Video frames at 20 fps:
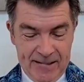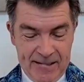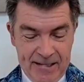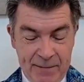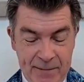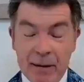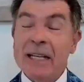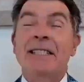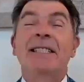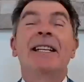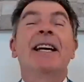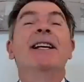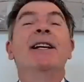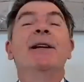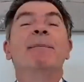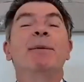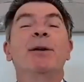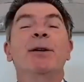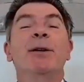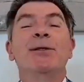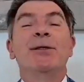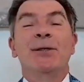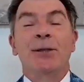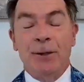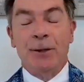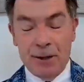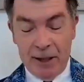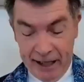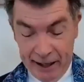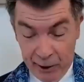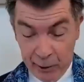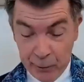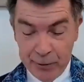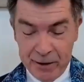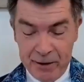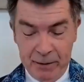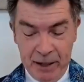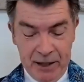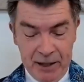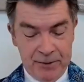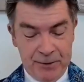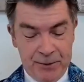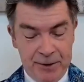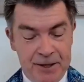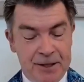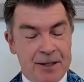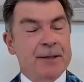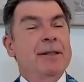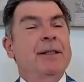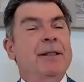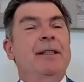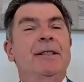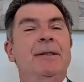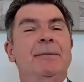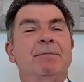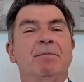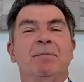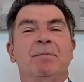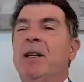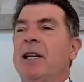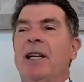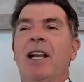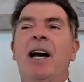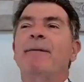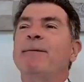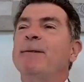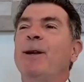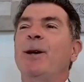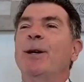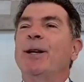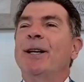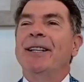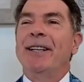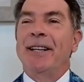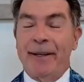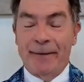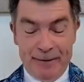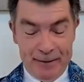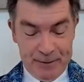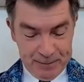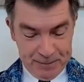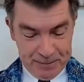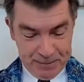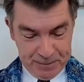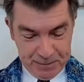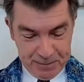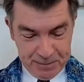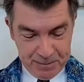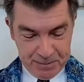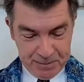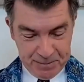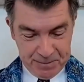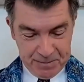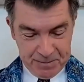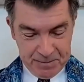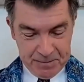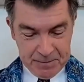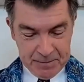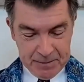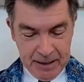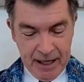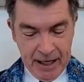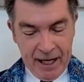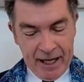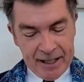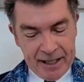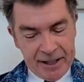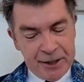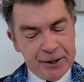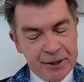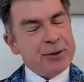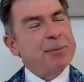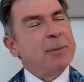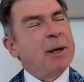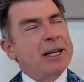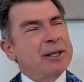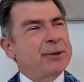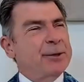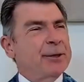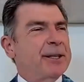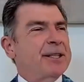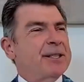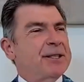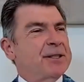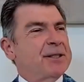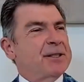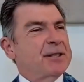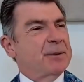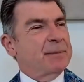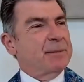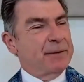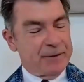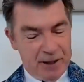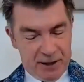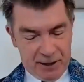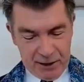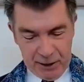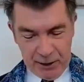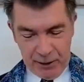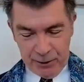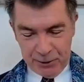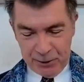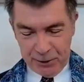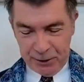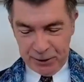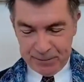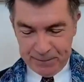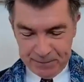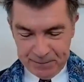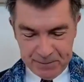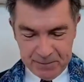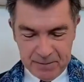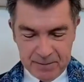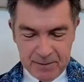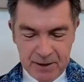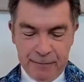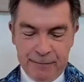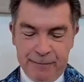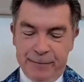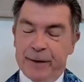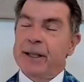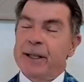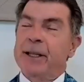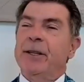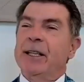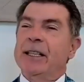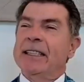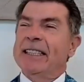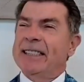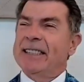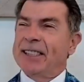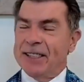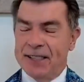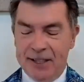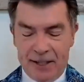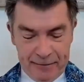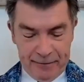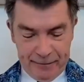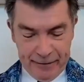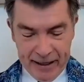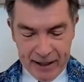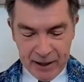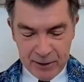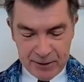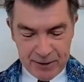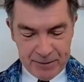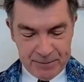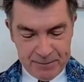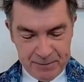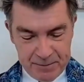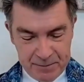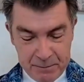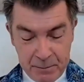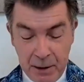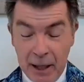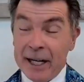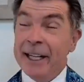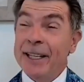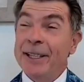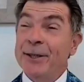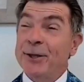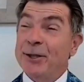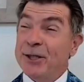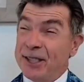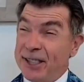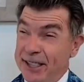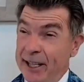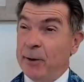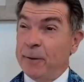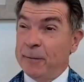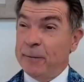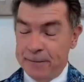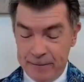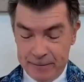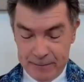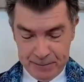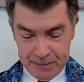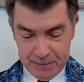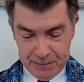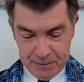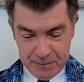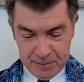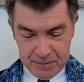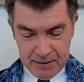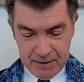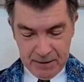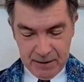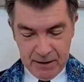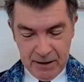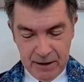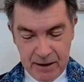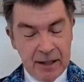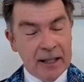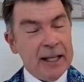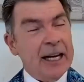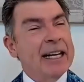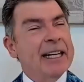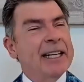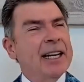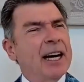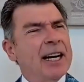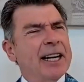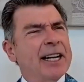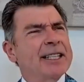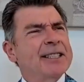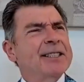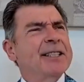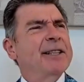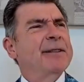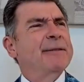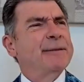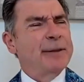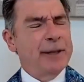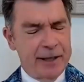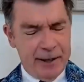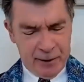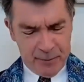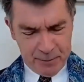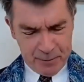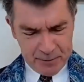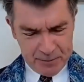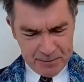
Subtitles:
Maintaining personal, healthy boundaries, a lifelong endeavor. And here's my criticism of the culture of figuring this stuff out by yourself and not asking for help.